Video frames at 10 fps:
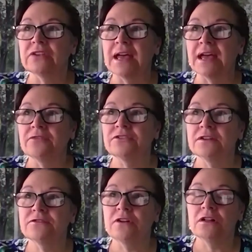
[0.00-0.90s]
a half
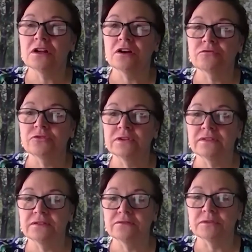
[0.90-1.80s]
day fall
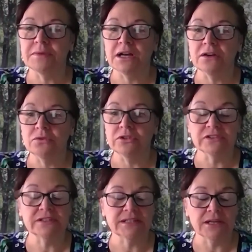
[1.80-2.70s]
conference in Vermont, which
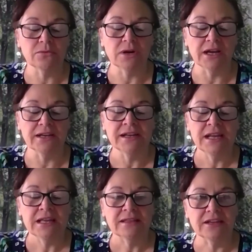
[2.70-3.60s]
is statewide,
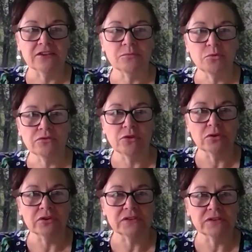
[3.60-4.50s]
that is more
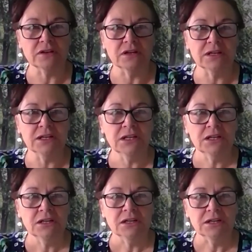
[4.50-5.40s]
focused on
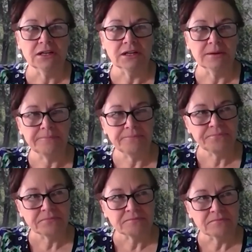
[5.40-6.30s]
um,
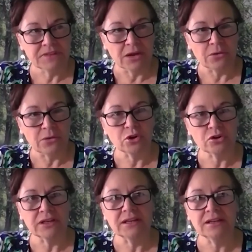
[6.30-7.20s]

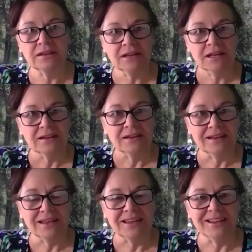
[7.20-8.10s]
networking
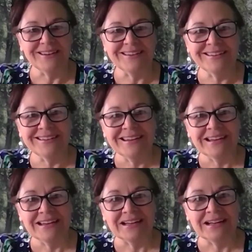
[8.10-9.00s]
and
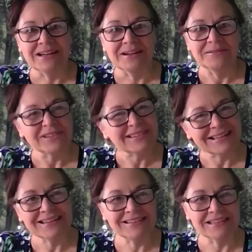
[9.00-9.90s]
uh, just
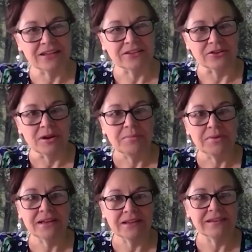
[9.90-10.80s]
getting together.
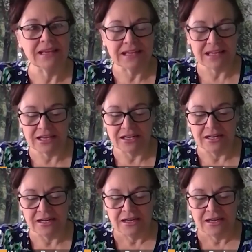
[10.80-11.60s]
Because again,